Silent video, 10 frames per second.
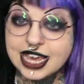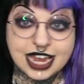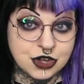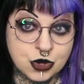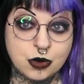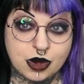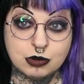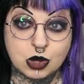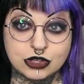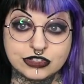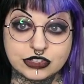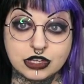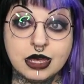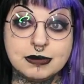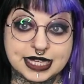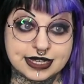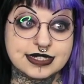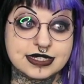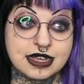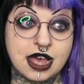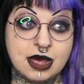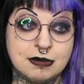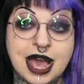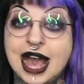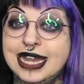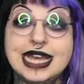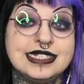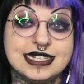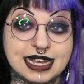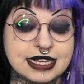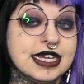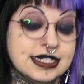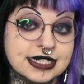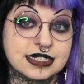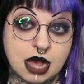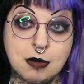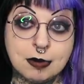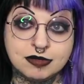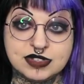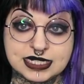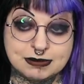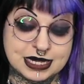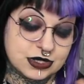He knew where I was because at a later date he did come up and visit me,